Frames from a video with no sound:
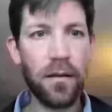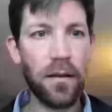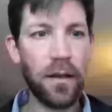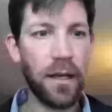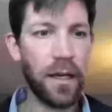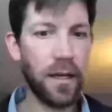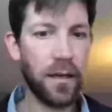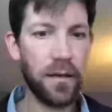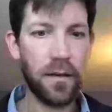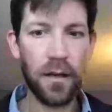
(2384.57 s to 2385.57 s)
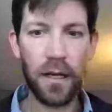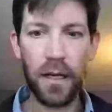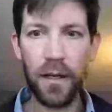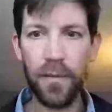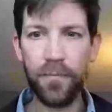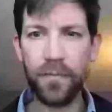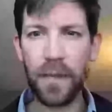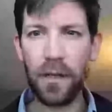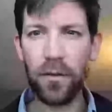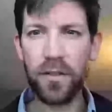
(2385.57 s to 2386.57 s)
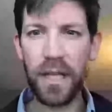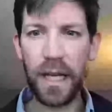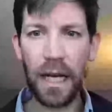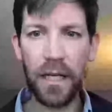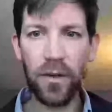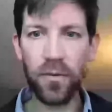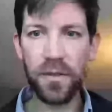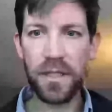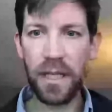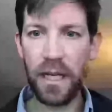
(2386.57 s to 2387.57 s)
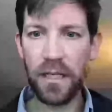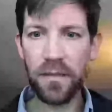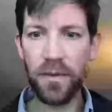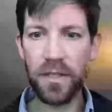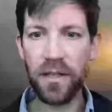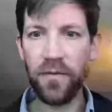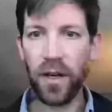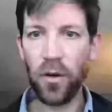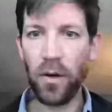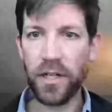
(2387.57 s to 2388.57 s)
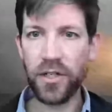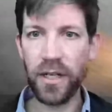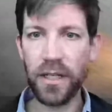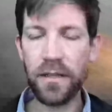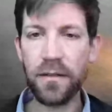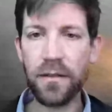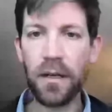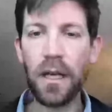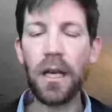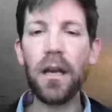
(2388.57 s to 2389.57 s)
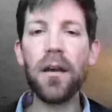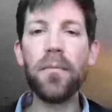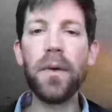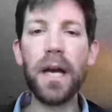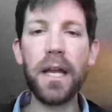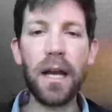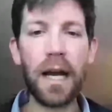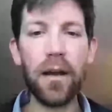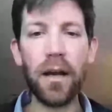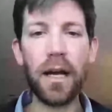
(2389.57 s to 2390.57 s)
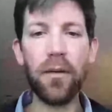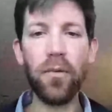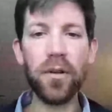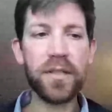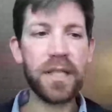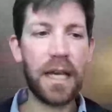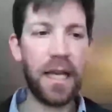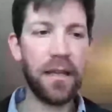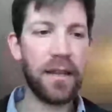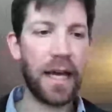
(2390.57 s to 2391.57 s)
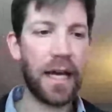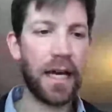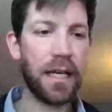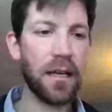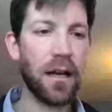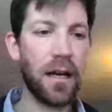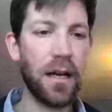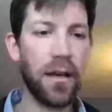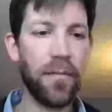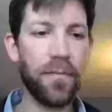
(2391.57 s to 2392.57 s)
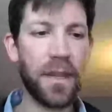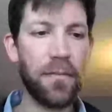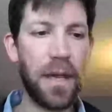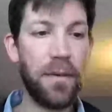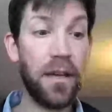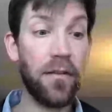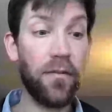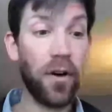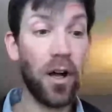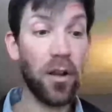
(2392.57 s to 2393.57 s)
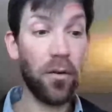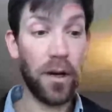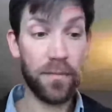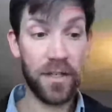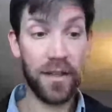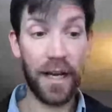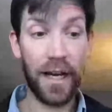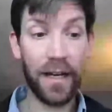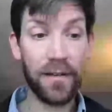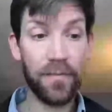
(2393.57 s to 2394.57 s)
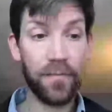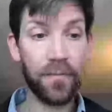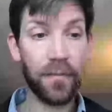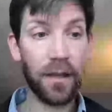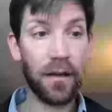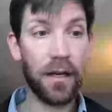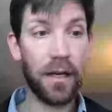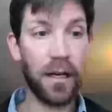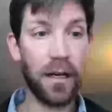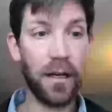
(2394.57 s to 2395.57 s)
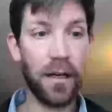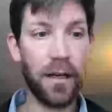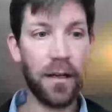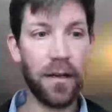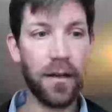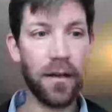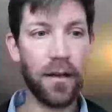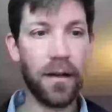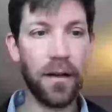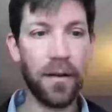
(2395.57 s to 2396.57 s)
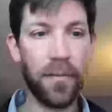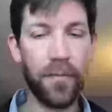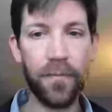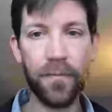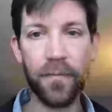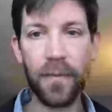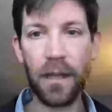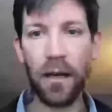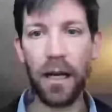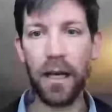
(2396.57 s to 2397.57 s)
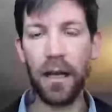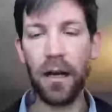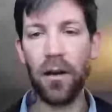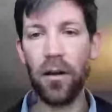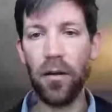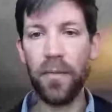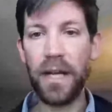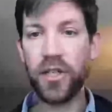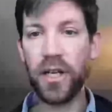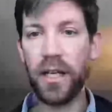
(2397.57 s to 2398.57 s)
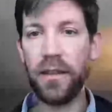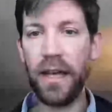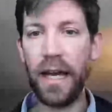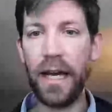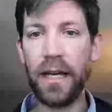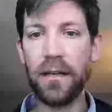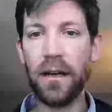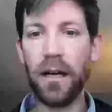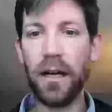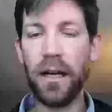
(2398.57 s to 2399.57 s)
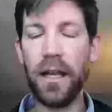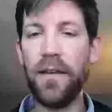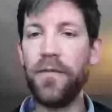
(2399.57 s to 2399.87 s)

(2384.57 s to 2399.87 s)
And looks like I don't see specific questions. But I will say that maybe in follow-up to that, uh, um, I'll mention that if